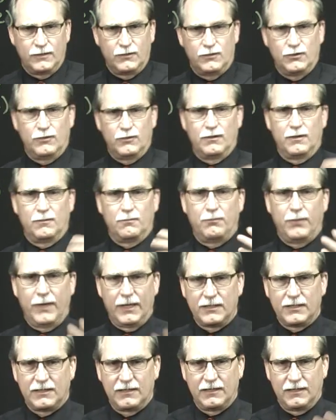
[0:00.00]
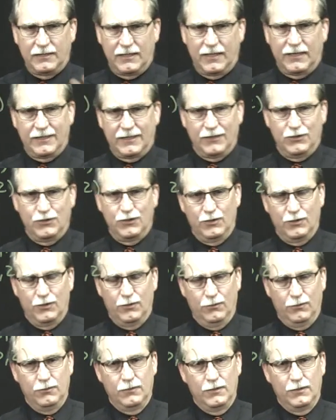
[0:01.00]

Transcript: do the best that they can do